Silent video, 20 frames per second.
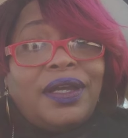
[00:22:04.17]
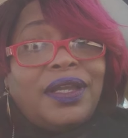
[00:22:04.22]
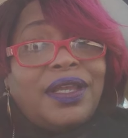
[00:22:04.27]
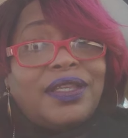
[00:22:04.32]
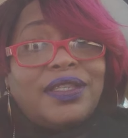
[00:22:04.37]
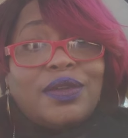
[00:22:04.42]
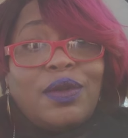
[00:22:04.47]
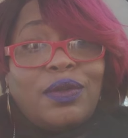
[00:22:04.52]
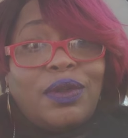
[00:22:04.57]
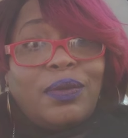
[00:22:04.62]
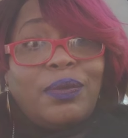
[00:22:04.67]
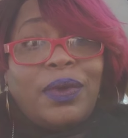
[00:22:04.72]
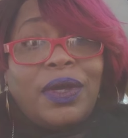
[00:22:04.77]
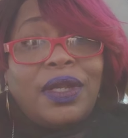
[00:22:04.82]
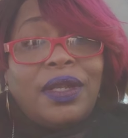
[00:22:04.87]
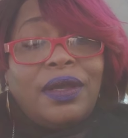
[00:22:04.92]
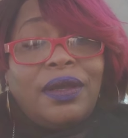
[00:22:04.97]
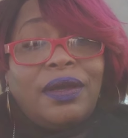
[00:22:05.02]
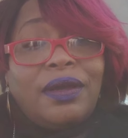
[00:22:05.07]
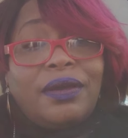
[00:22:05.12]
It's only
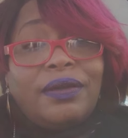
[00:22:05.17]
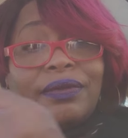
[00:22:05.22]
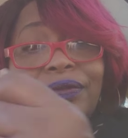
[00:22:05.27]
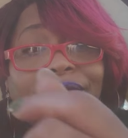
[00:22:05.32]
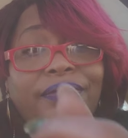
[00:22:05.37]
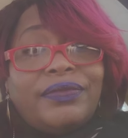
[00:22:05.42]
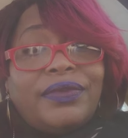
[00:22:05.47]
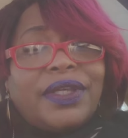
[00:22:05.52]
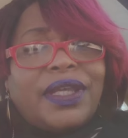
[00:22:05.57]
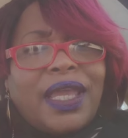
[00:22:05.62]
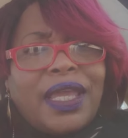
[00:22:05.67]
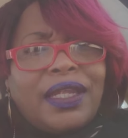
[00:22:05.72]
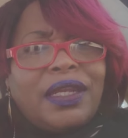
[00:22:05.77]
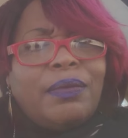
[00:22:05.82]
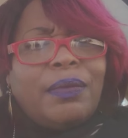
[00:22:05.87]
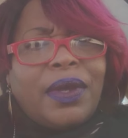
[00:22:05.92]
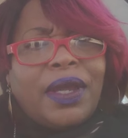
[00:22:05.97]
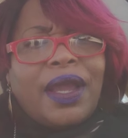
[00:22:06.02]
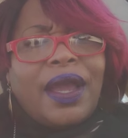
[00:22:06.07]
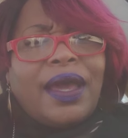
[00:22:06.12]
one love. The
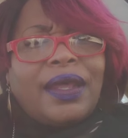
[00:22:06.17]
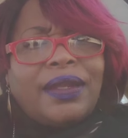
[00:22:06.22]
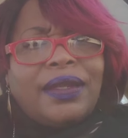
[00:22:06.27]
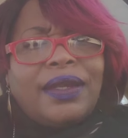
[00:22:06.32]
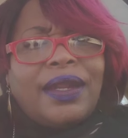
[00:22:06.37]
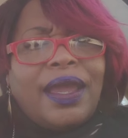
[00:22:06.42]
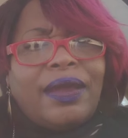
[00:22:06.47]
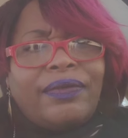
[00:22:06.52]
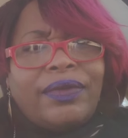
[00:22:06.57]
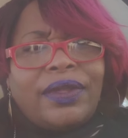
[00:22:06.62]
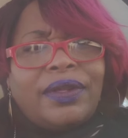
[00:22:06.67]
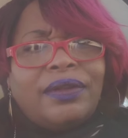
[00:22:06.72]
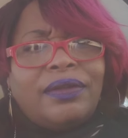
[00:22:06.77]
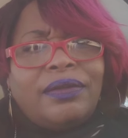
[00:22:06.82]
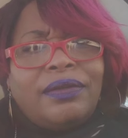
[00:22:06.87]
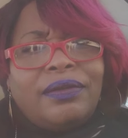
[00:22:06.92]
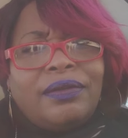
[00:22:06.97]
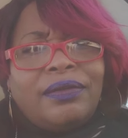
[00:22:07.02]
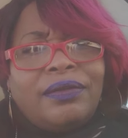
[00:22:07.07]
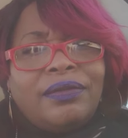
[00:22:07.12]
kingdom of God in heaven.
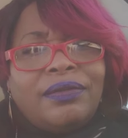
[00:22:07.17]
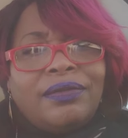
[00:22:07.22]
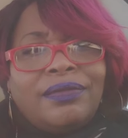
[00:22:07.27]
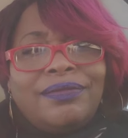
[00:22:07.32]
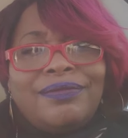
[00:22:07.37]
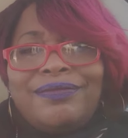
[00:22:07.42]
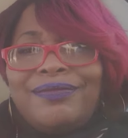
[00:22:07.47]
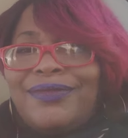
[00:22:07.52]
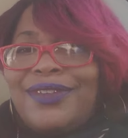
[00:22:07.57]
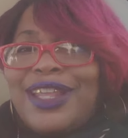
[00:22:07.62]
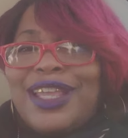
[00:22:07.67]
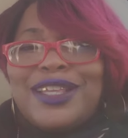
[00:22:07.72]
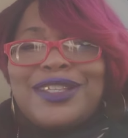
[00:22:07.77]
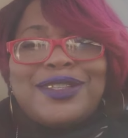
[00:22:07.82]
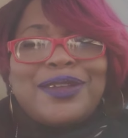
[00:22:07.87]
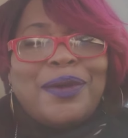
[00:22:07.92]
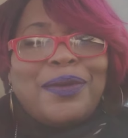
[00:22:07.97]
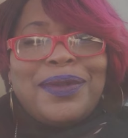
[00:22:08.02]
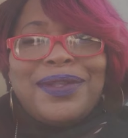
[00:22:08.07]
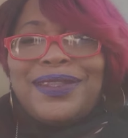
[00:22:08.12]

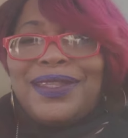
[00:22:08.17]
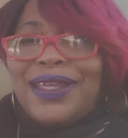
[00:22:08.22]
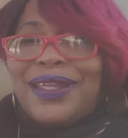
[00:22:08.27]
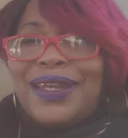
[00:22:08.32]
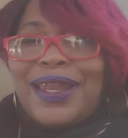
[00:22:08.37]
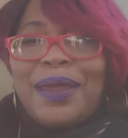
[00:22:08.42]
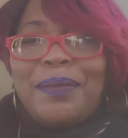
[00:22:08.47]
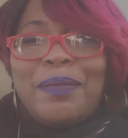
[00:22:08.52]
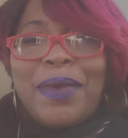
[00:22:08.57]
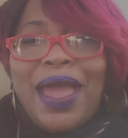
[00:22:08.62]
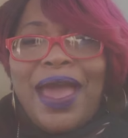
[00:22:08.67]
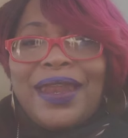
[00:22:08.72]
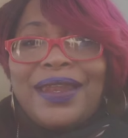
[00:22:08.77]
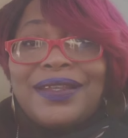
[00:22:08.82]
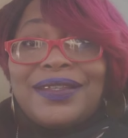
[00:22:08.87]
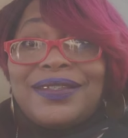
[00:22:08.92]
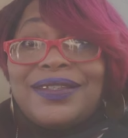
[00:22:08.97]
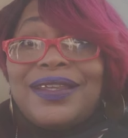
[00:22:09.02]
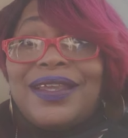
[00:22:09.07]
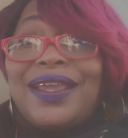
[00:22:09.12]
It's the only thing that
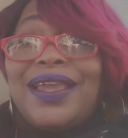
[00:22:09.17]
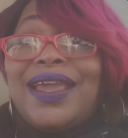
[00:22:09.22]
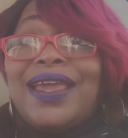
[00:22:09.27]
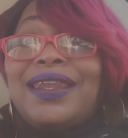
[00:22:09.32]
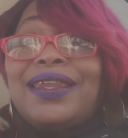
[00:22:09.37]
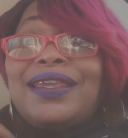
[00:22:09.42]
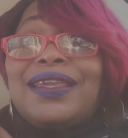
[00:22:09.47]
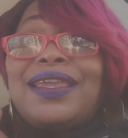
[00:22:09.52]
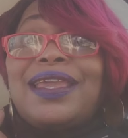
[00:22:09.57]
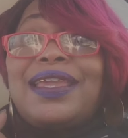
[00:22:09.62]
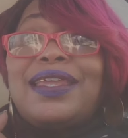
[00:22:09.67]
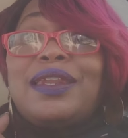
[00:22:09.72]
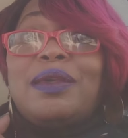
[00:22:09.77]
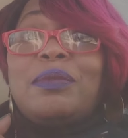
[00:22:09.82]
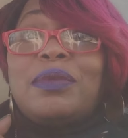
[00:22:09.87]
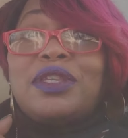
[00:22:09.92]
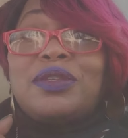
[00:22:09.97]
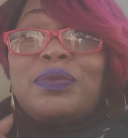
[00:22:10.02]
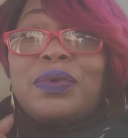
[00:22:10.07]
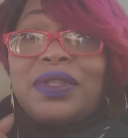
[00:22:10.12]
matters. And the
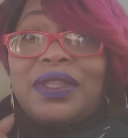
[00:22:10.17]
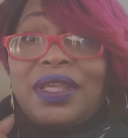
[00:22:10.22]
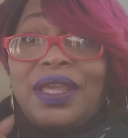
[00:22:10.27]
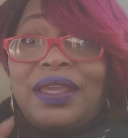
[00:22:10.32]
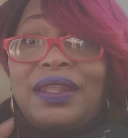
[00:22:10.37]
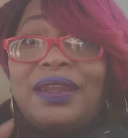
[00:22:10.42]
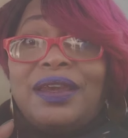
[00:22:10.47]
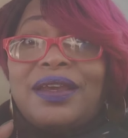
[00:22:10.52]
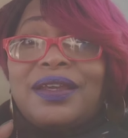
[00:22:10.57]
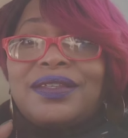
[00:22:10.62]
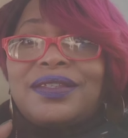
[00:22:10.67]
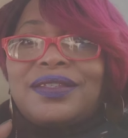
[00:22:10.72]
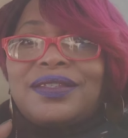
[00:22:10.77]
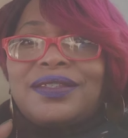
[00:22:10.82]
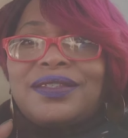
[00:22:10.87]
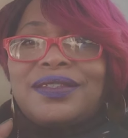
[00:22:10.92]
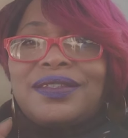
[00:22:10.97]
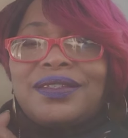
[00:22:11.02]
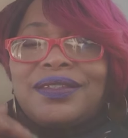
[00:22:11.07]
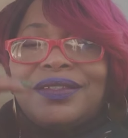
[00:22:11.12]
kingdom is within
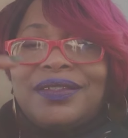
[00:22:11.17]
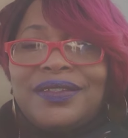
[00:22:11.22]
us.